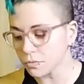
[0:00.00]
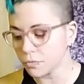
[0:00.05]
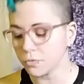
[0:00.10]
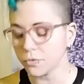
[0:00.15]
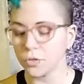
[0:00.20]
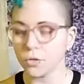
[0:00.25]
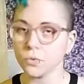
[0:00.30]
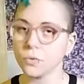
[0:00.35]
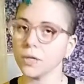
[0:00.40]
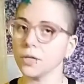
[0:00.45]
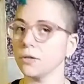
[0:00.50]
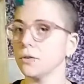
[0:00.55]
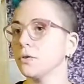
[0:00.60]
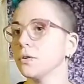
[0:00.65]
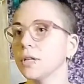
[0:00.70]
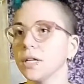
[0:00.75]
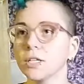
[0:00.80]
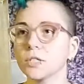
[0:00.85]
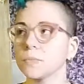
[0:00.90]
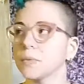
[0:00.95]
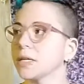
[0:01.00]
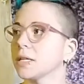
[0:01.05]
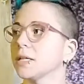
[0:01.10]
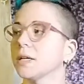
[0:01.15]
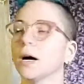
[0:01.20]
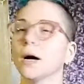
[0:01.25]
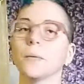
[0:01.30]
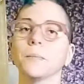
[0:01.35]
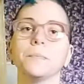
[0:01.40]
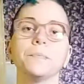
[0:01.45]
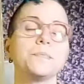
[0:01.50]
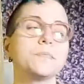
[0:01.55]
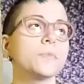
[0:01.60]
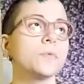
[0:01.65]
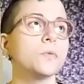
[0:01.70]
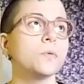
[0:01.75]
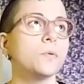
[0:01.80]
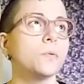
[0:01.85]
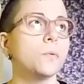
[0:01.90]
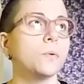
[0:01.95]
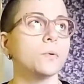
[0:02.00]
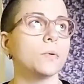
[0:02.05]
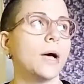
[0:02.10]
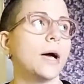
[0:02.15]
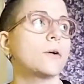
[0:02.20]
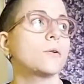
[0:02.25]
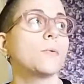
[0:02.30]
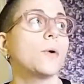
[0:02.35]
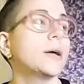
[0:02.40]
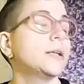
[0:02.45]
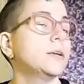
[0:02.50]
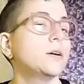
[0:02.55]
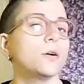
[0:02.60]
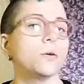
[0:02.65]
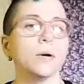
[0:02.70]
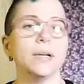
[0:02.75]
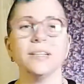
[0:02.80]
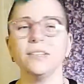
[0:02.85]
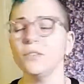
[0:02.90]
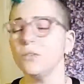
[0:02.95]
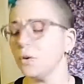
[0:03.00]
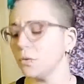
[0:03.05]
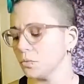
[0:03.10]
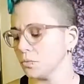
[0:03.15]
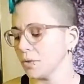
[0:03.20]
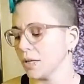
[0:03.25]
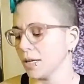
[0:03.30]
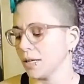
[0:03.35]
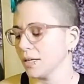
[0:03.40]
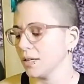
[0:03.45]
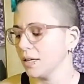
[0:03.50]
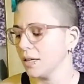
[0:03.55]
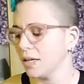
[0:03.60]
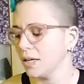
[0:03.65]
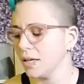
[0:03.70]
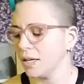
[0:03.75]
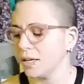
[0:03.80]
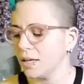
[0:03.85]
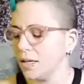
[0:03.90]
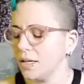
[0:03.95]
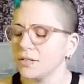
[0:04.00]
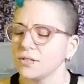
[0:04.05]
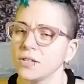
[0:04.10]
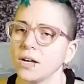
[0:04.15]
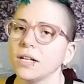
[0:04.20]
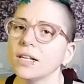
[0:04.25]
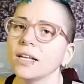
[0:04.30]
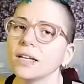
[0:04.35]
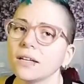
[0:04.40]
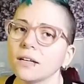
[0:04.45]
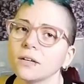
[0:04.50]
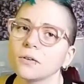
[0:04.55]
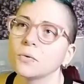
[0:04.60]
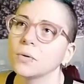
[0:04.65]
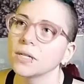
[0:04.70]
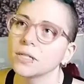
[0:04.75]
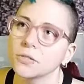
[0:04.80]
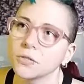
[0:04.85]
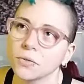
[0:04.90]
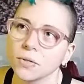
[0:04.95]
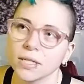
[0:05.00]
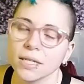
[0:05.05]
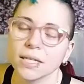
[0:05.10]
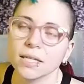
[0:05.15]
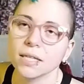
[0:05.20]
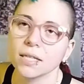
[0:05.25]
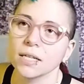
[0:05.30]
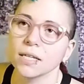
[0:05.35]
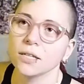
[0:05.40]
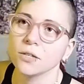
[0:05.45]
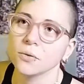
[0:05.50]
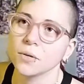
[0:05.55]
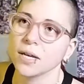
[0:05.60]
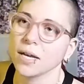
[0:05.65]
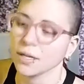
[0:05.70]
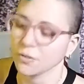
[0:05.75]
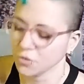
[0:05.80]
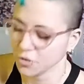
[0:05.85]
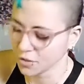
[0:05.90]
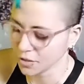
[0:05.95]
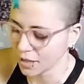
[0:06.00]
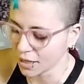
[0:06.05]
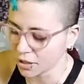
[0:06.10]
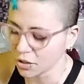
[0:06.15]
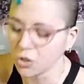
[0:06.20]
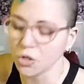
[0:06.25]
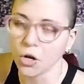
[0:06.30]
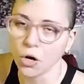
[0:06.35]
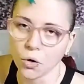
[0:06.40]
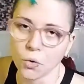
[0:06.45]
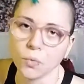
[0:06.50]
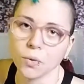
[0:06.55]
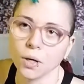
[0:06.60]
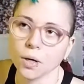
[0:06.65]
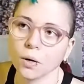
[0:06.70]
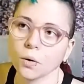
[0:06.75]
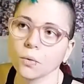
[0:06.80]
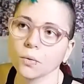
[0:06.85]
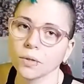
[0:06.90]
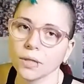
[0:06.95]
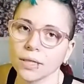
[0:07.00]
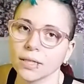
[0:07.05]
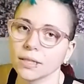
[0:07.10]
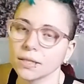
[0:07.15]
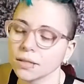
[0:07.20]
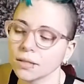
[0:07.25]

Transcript: do you think you're a lesbian? How do I know? And it's not like a quiz or anything. You can't just like, no, like,